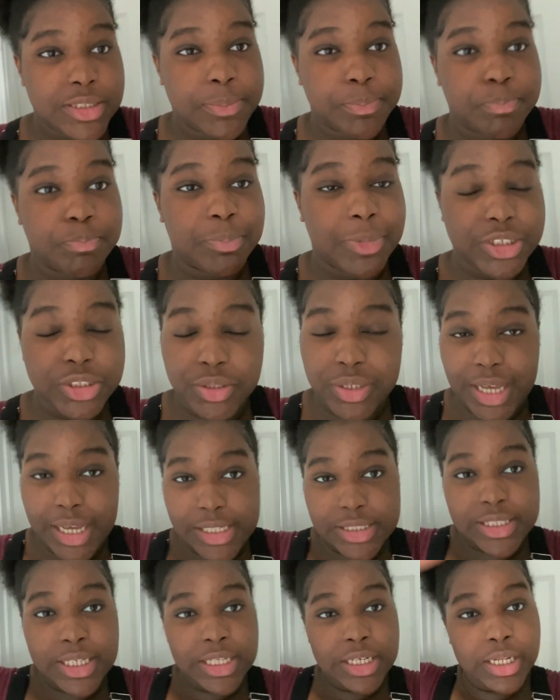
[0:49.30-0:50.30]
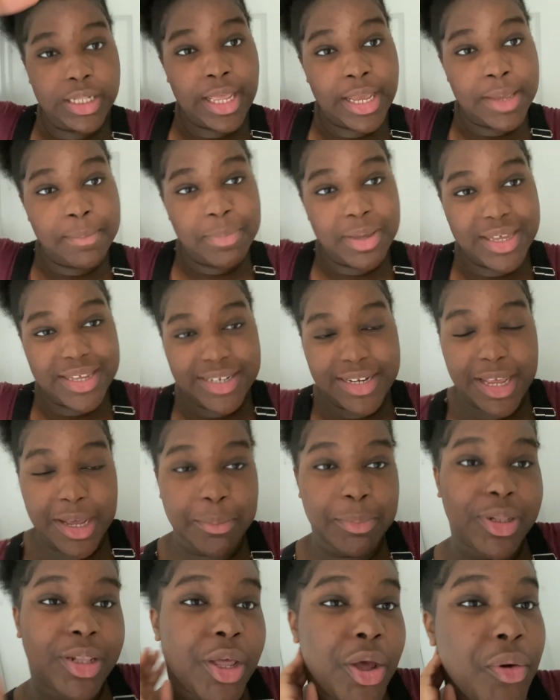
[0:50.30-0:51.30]
make sure you guys hit the like button down
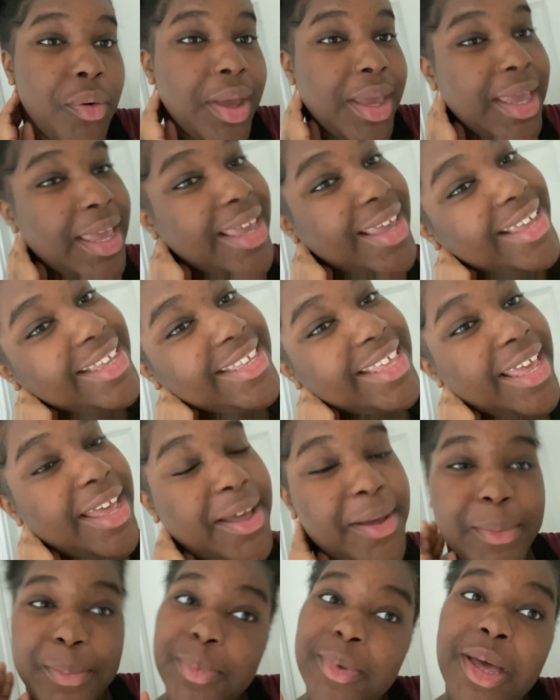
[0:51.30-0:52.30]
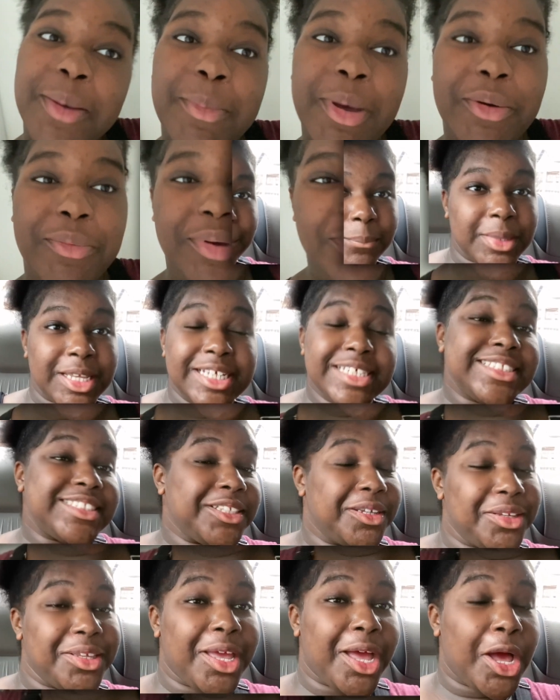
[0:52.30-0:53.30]
below, and yeah, come on with me.
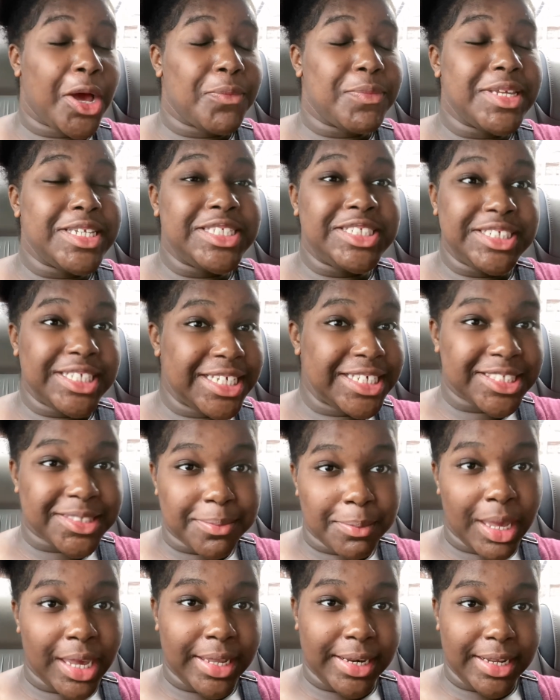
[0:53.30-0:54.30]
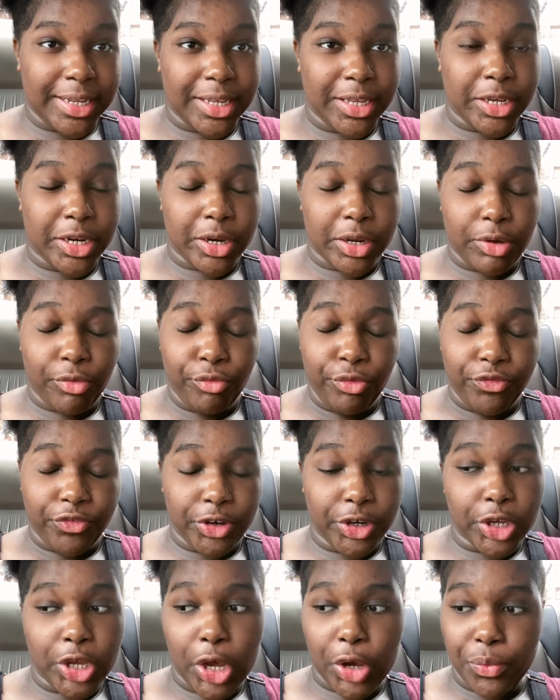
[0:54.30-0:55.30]
So y'all, we just made it here, and we
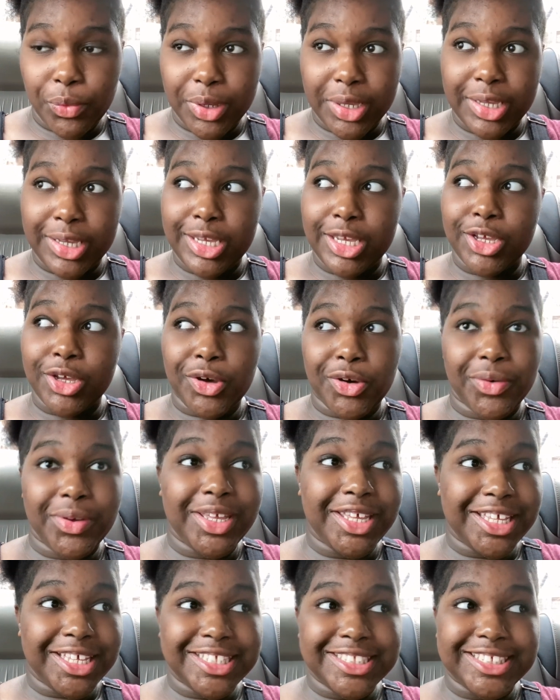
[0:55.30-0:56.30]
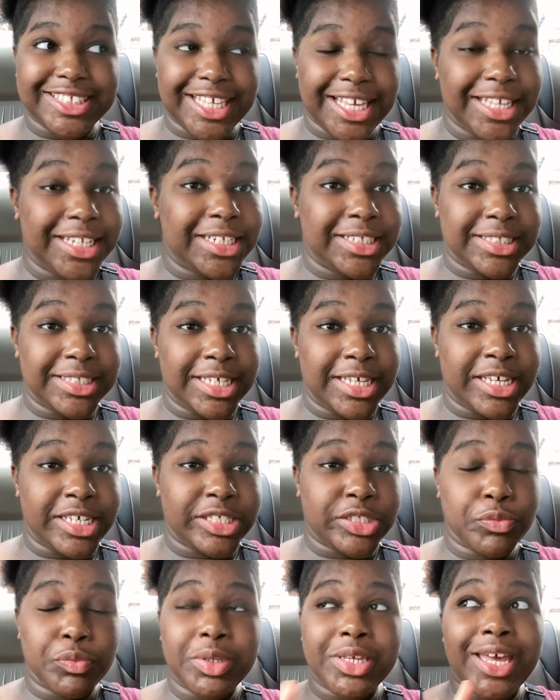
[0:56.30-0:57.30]
finna go in and go ahead and take the
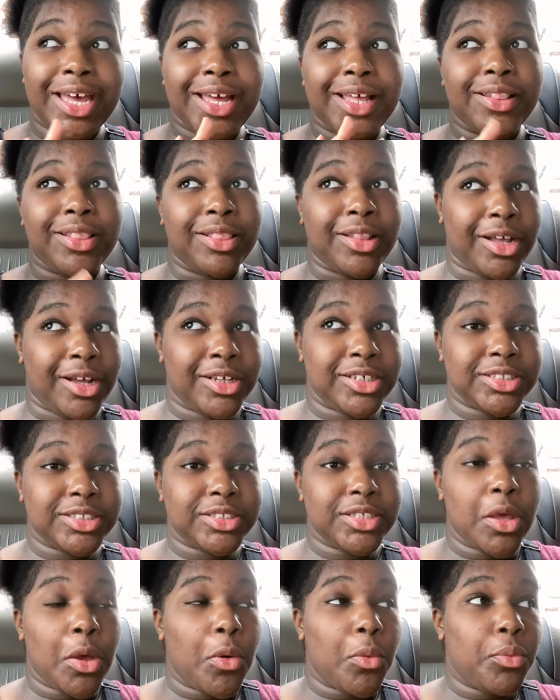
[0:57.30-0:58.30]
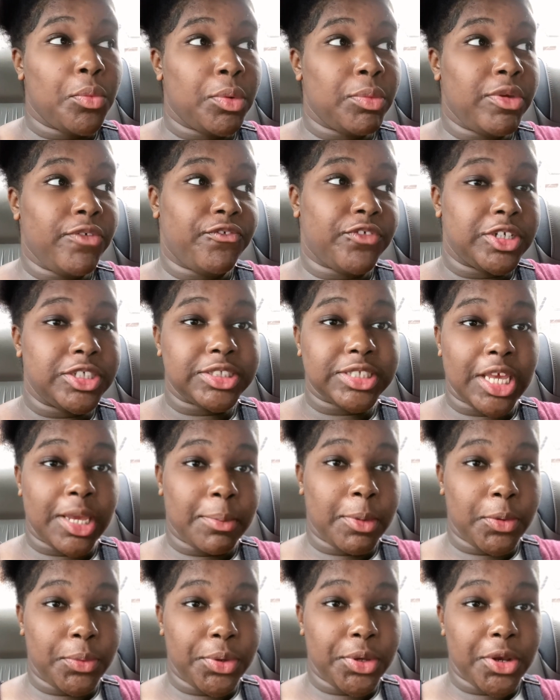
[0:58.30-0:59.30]
test. We got lost when we first came
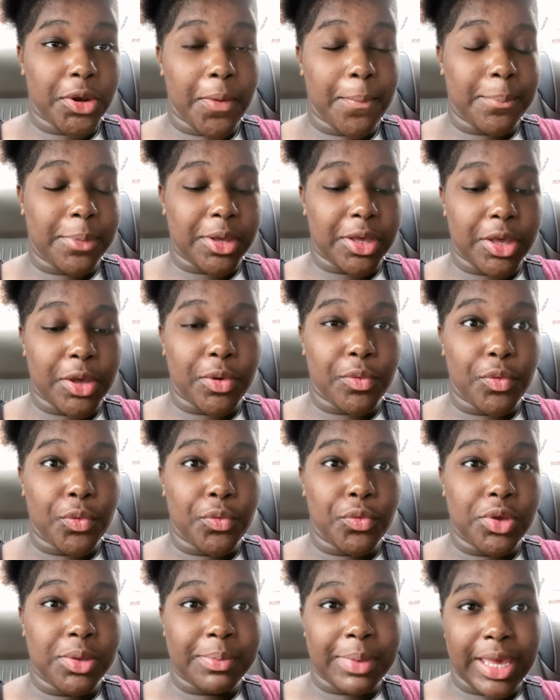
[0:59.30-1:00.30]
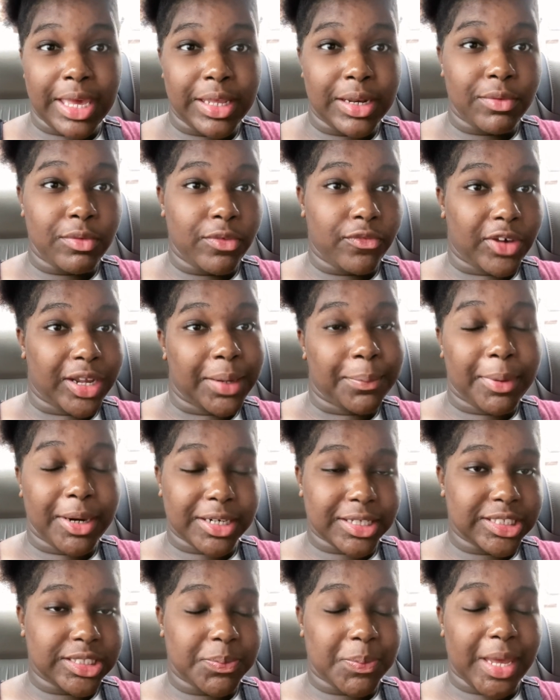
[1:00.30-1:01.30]
over here, but we made it. We found a
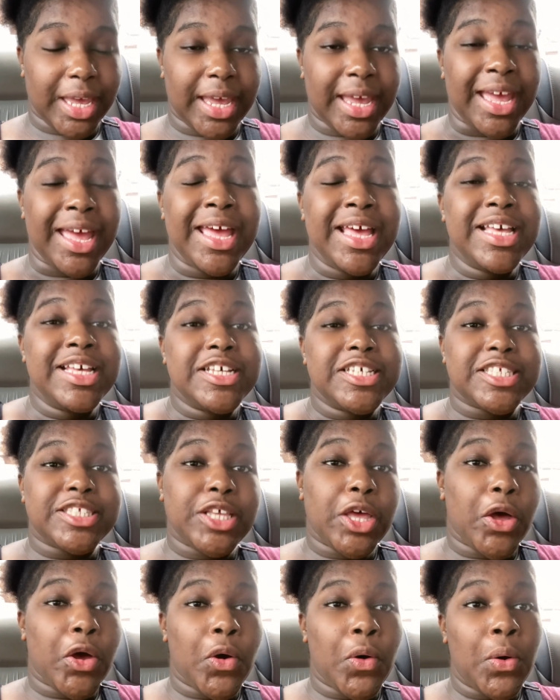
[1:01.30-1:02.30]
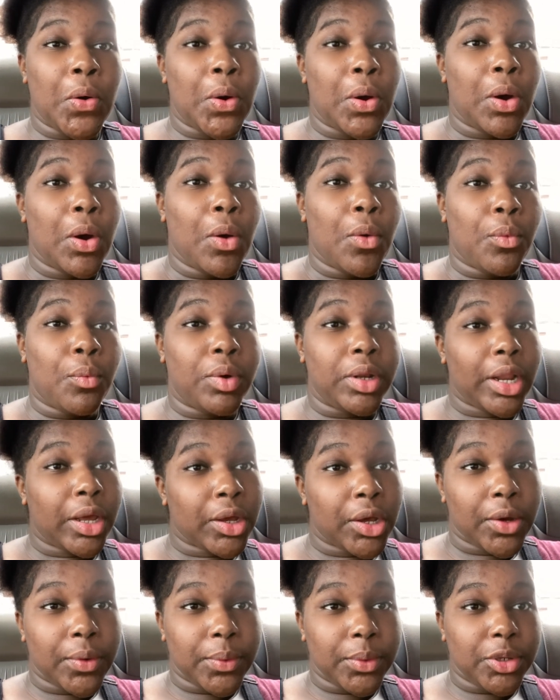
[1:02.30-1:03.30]
parking spot. So when I
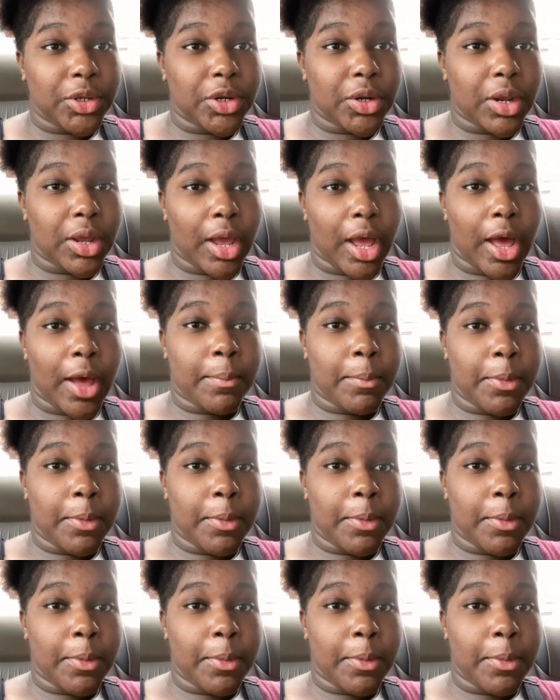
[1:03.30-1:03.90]
go in there, I'm